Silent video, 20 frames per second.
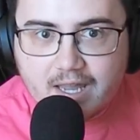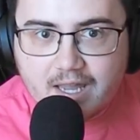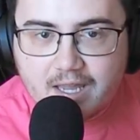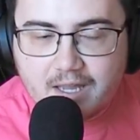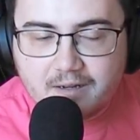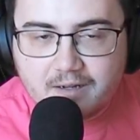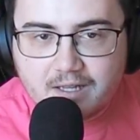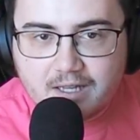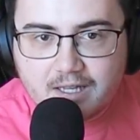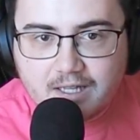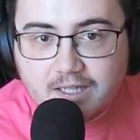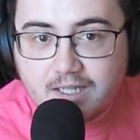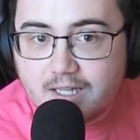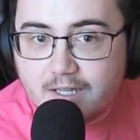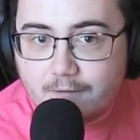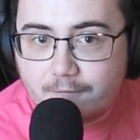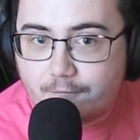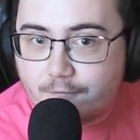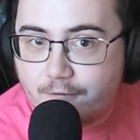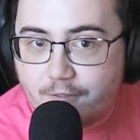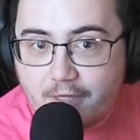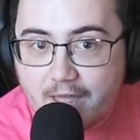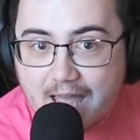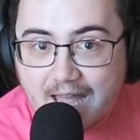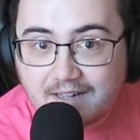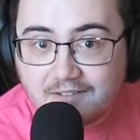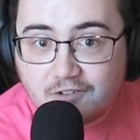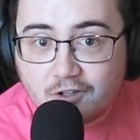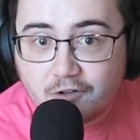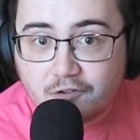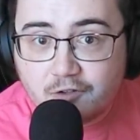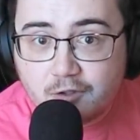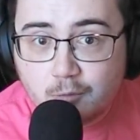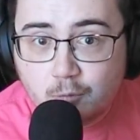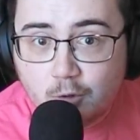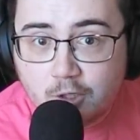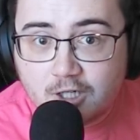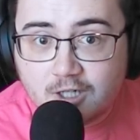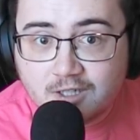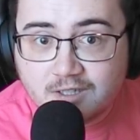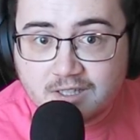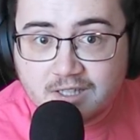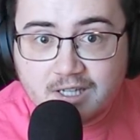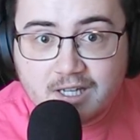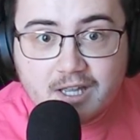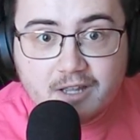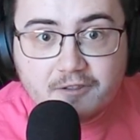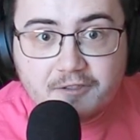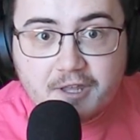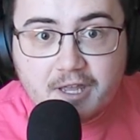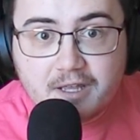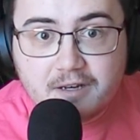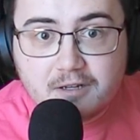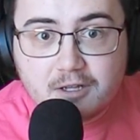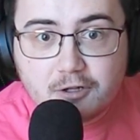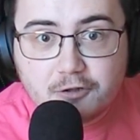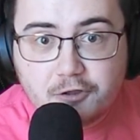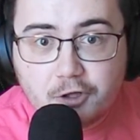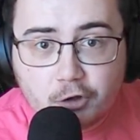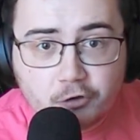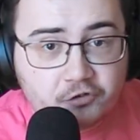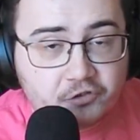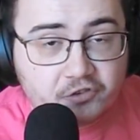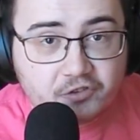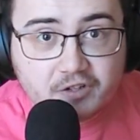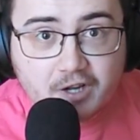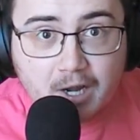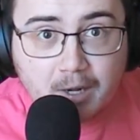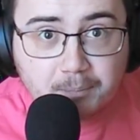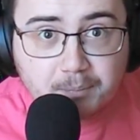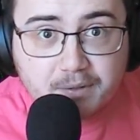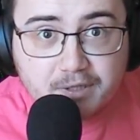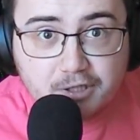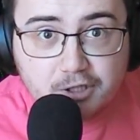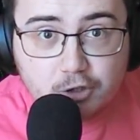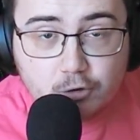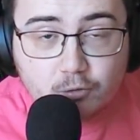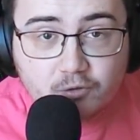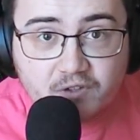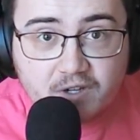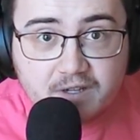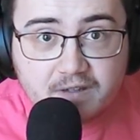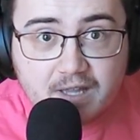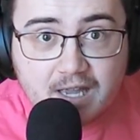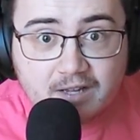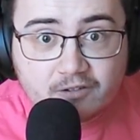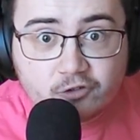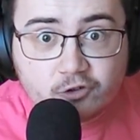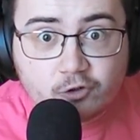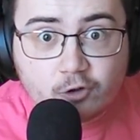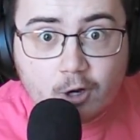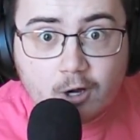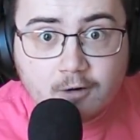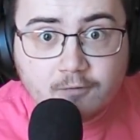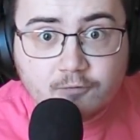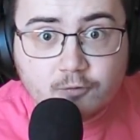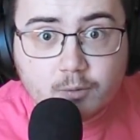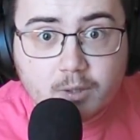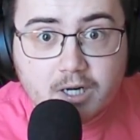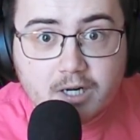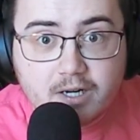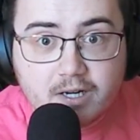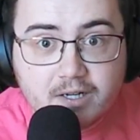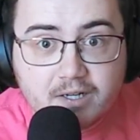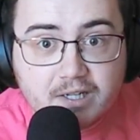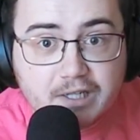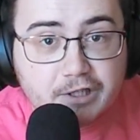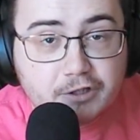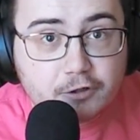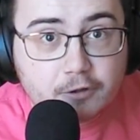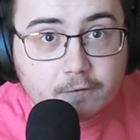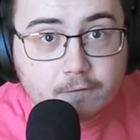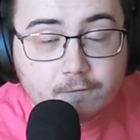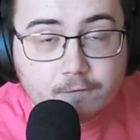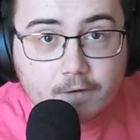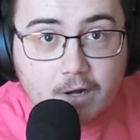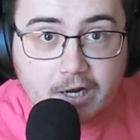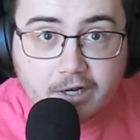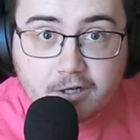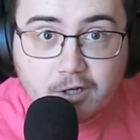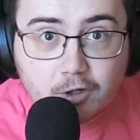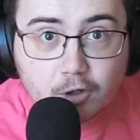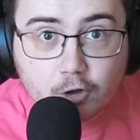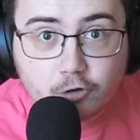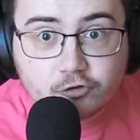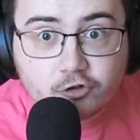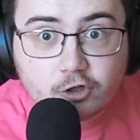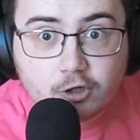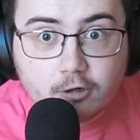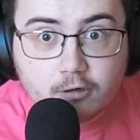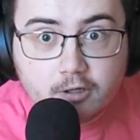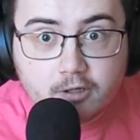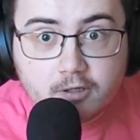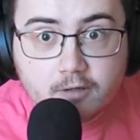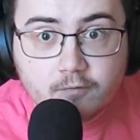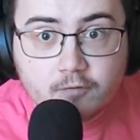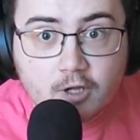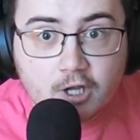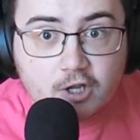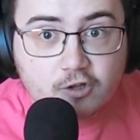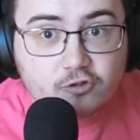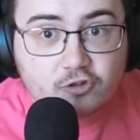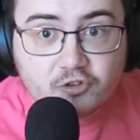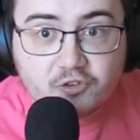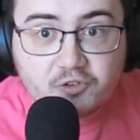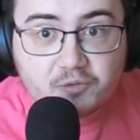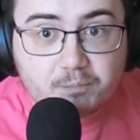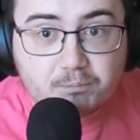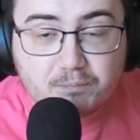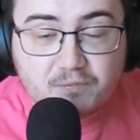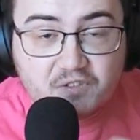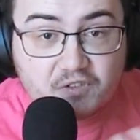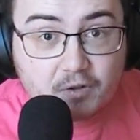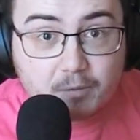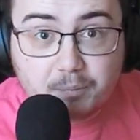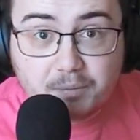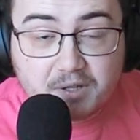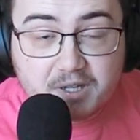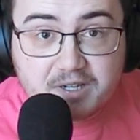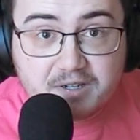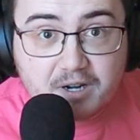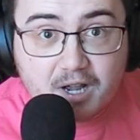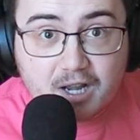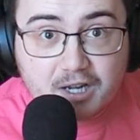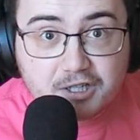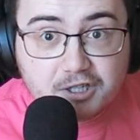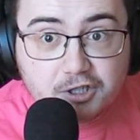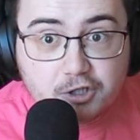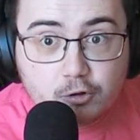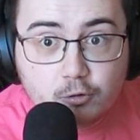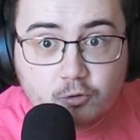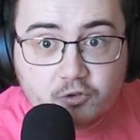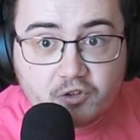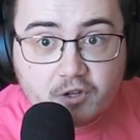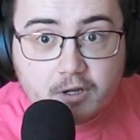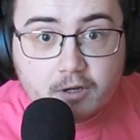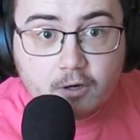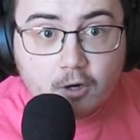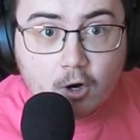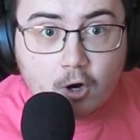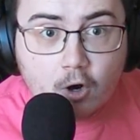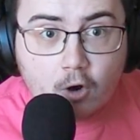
And if that doesn't work, then they'll stop using that software and either find an alternative, just simply not use it,